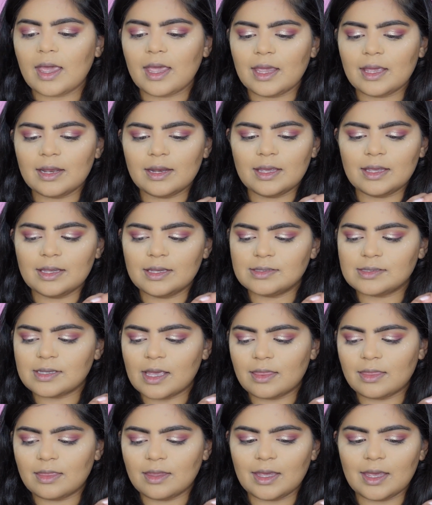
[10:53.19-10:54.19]
It is
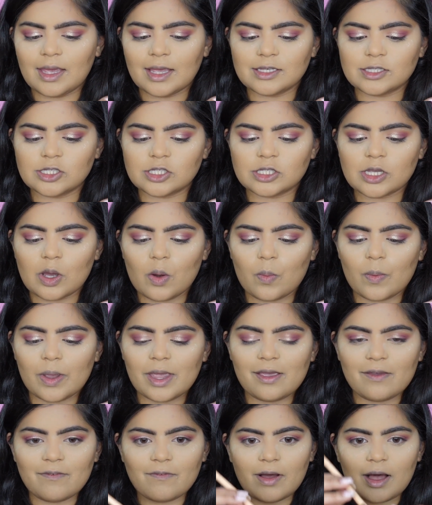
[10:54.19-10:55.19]
the
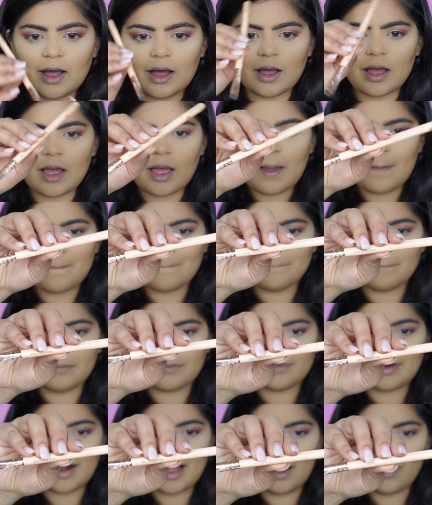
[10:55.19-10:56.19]
Zoeva
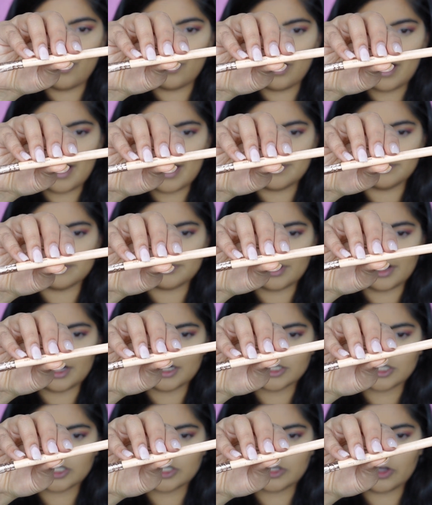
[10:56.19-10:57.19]
brow line
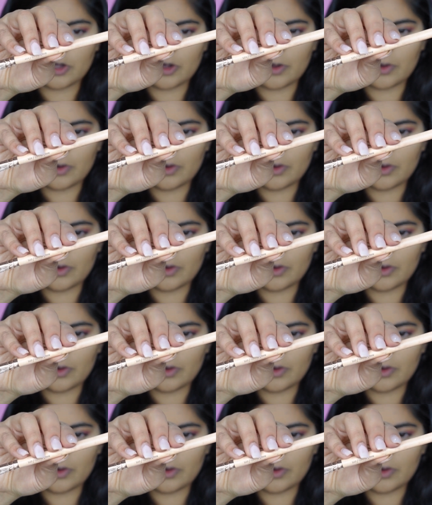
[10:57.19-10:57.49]
brush. So